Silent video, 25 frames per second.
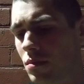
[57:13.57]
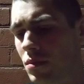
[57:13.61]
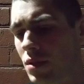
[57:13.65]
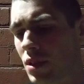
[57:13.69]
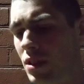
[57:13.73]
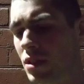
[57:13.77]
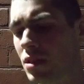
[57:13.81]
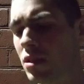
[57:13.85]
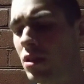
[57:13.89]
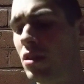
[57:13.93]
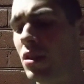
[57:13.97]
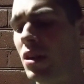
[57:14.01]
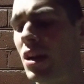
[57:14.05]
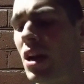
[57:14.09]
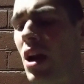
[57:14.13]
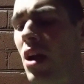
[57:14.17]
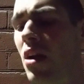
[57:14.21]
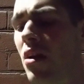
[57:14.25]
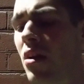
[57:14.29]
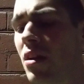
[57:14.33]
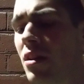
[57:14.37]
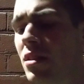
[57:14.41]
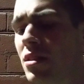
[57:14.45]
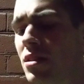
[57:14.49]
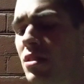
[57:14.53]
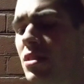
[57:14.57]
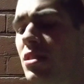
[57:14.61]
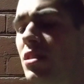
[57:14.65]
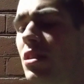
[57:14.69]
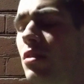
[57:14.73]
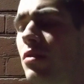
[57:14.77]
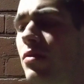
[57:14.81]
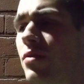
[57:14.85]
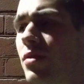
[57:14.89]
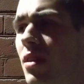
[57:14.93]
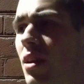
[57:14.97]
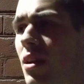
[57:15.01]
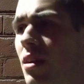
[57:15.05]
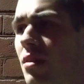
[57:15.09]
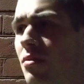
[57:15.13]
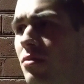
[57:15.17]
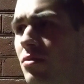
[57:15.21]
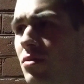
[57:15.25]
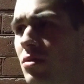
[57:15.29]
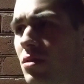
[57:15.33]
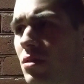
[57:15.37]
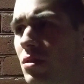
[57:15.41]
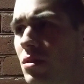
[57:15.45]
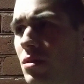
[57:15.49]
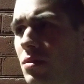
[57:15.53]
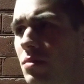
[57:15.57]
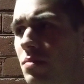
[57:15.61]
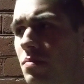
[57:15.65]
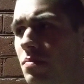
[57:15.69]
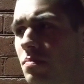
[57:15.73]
it takes a lot of courage and self-love, and